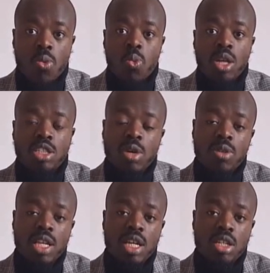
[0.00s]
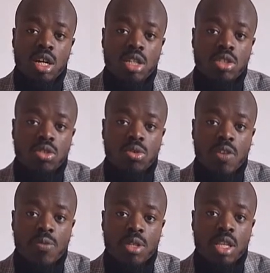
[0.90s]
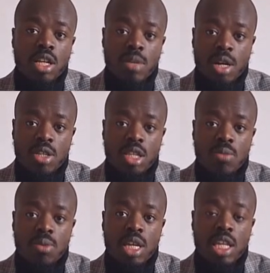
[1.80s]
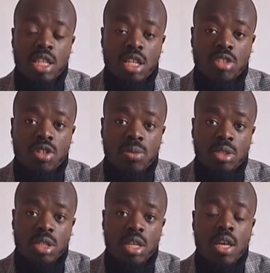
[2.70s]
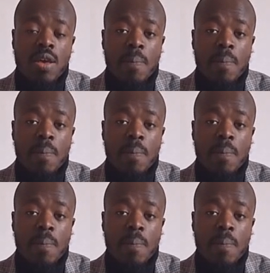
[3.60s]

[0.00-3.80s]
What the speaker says: which I will link an article if you want to learn about them in the description,